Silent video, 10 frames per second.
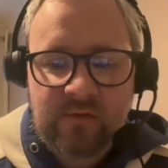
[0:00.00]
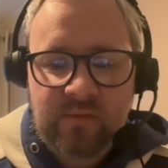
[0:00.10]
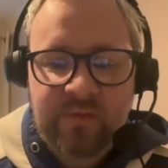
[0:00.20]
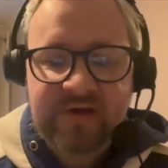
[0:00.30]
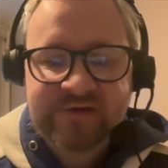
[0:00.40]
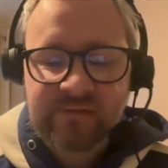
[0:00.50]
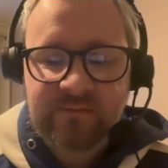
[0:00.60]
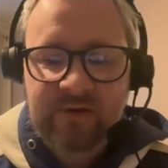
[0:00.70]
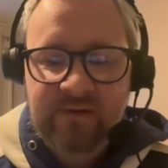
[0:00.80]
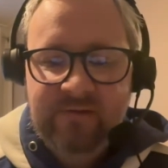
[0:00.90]
replaced
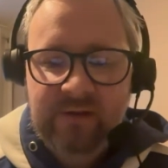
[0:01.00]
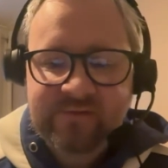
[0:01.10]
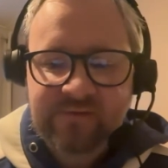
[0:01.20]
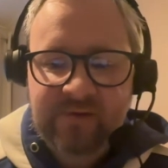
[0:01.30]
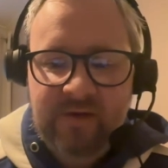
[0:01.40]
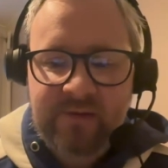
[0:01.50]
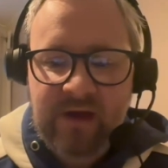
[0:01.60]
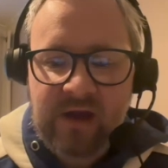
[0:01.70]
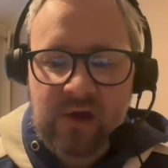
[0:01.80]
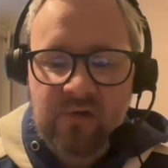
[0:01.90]
him in terms of that
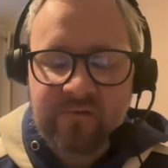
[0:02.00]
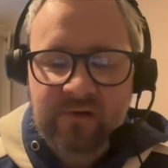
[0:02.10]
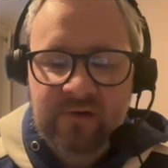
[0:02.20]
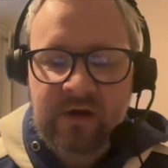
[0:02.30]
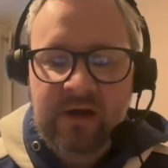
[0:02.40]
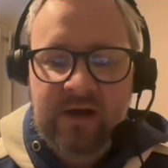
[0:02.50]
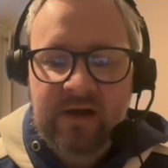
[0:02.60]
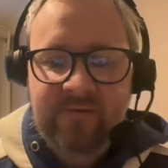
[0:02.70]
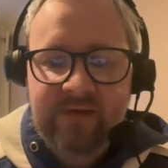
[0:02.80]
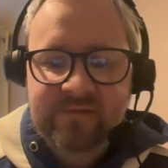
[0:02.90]
pecking order,
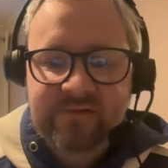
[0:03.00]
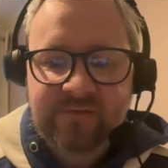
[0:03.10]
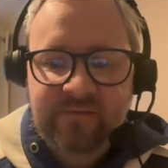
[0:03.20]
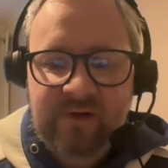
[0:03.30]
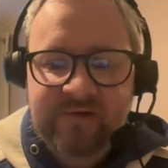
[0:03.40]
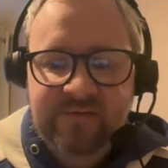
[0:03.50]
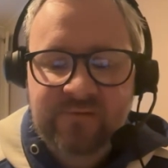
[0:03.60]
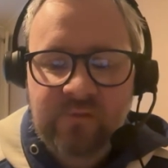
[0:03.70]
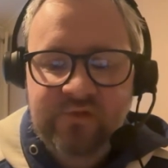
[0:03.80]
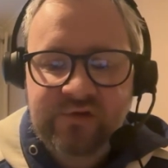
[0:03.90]
in terms of
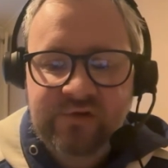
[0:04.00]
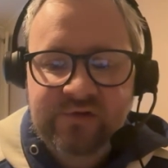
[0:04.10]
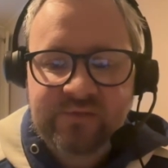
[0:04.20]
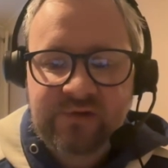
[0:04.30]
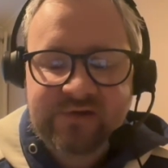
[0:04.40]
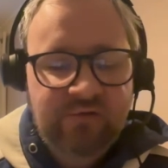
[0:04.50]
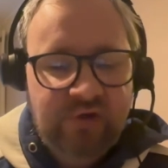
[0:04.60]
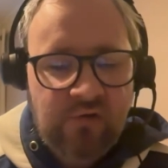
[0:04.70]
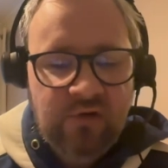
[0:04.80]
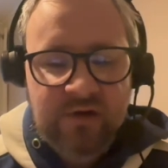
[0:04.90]
defensive options. But he's still
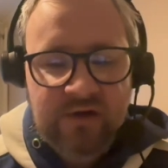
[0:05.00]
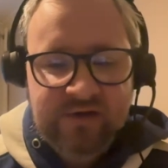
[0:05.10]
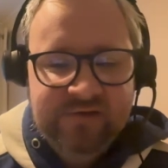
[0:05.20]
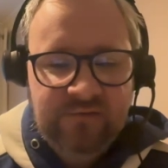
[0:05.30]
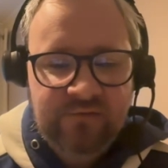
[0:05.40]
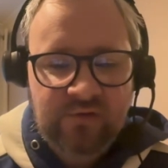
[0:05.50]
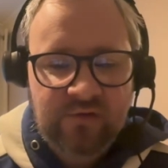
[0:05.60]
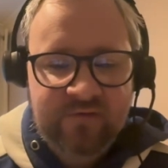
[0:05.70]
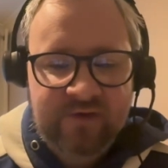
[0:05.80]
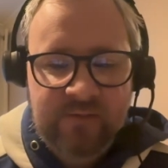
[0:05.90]
young, he's still
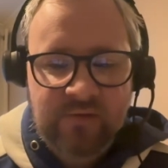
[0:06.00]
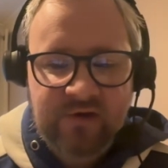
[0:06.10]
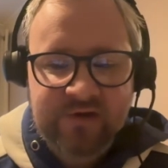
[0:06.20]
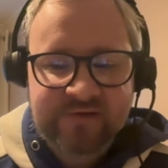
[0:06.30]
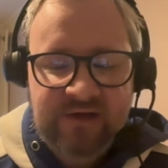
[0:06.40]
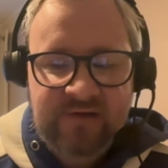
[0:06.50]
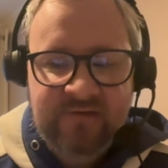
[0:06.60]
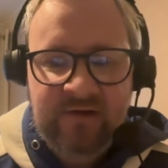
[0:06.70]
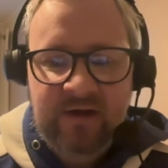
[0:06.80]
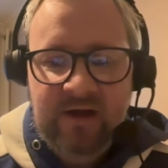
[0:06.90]
got time on his side,